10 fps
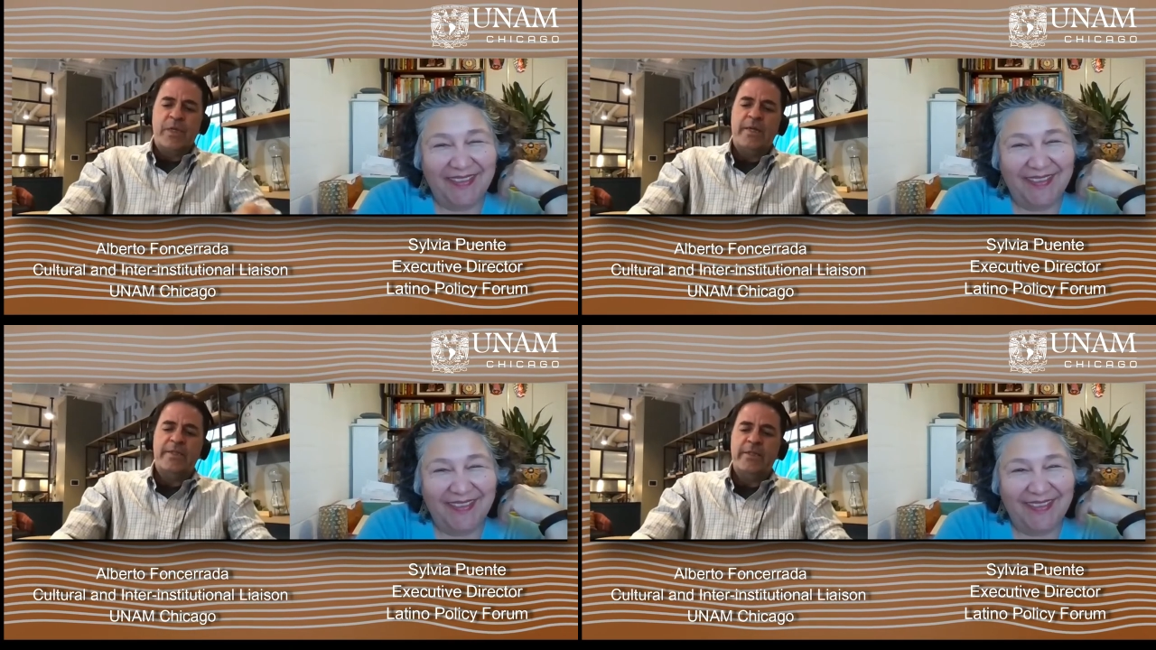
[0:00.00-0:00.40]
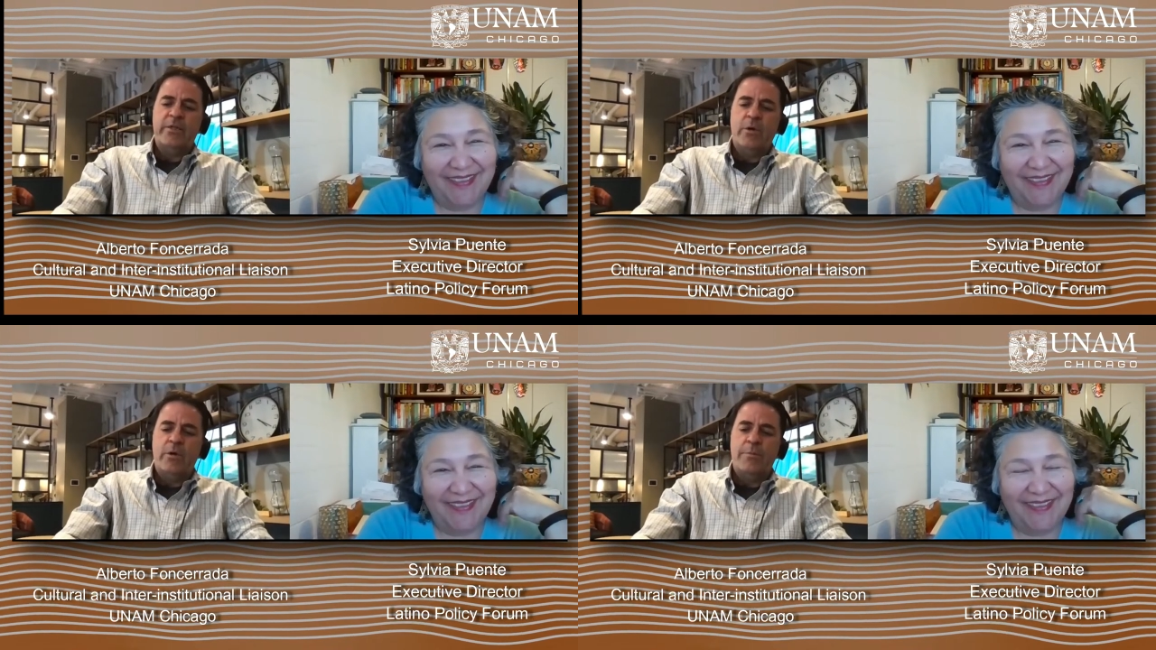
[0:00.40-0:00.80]

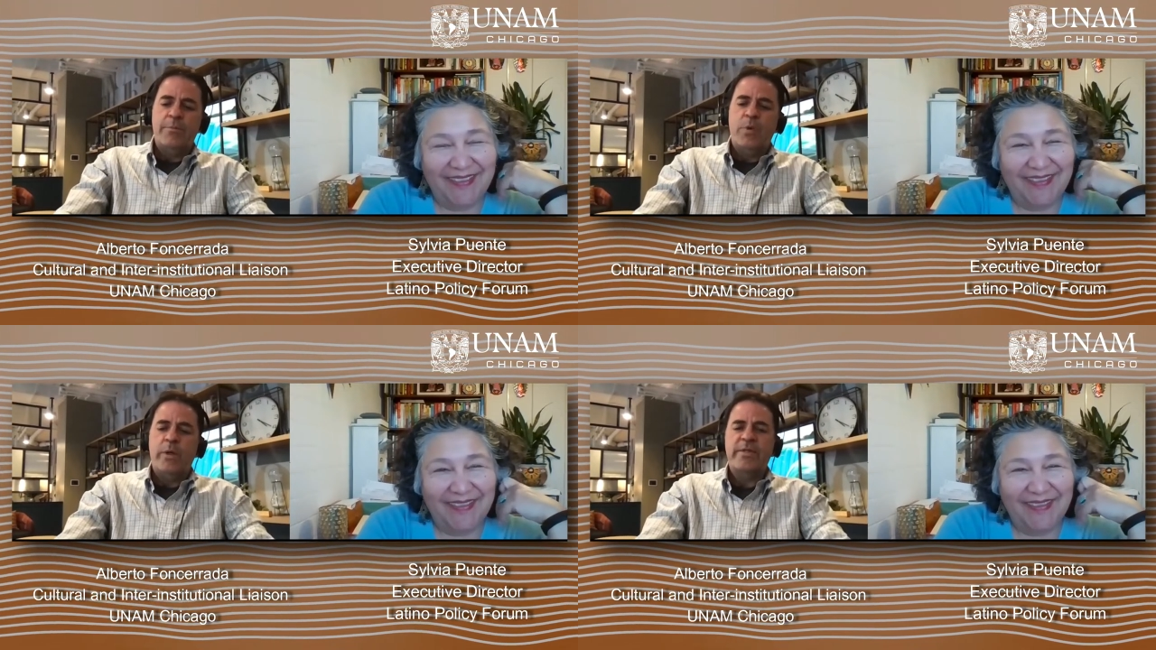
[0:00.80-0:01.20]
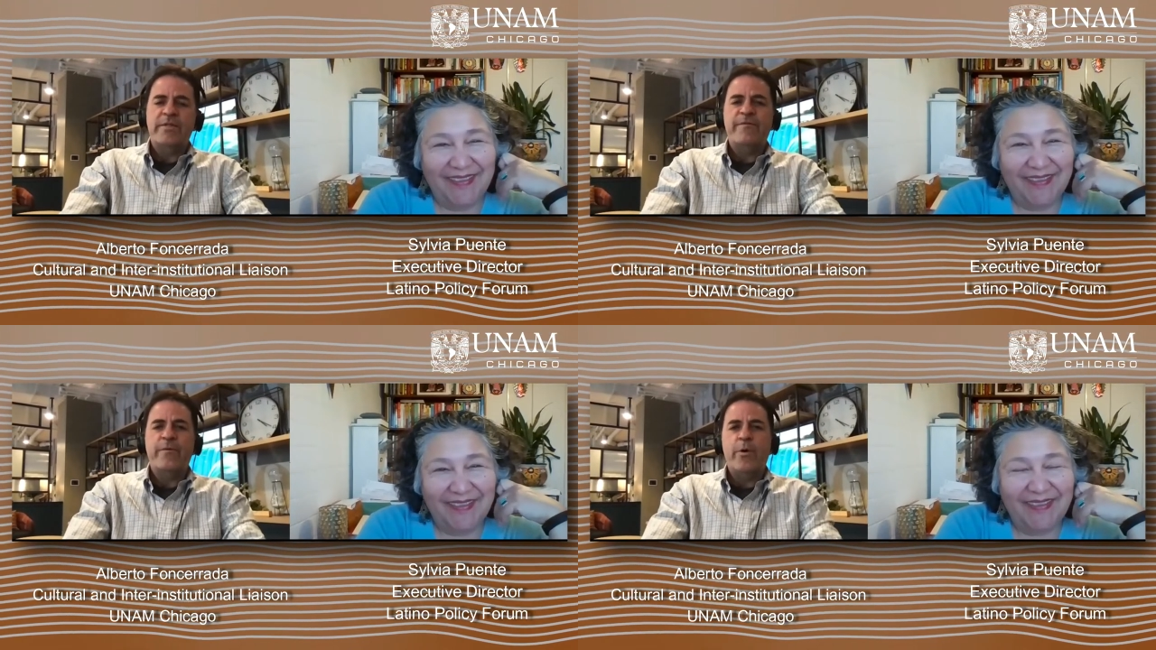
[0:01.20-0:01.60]
Speaker 1: Latino
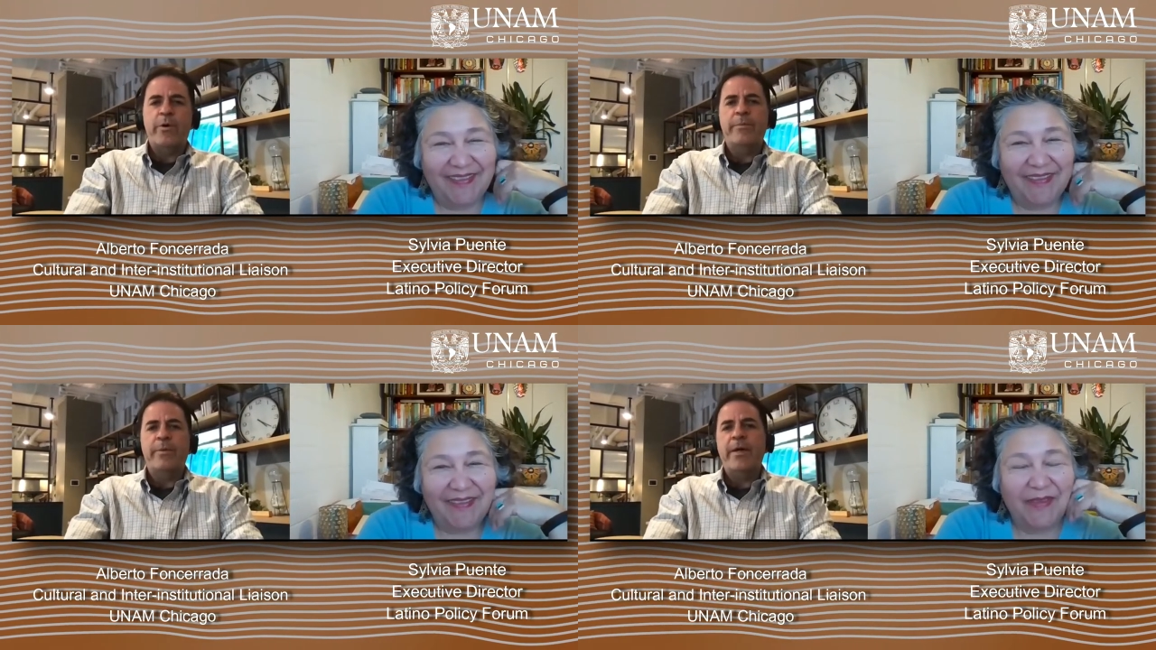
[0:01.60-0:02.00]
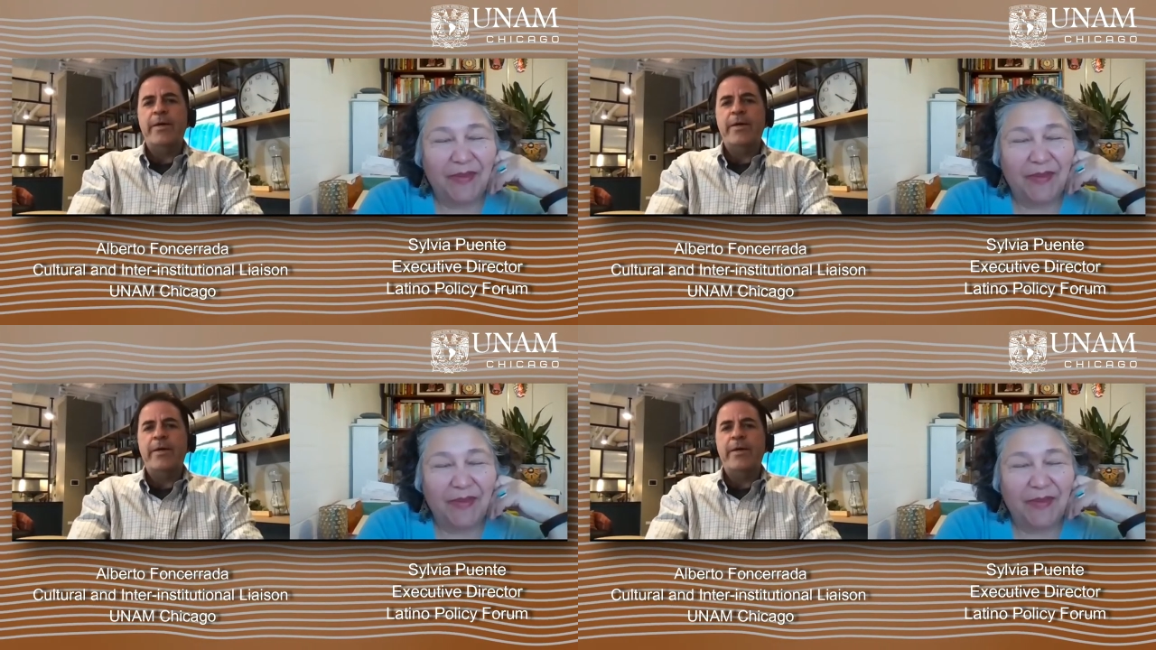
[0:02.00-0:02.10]
Policy Forum.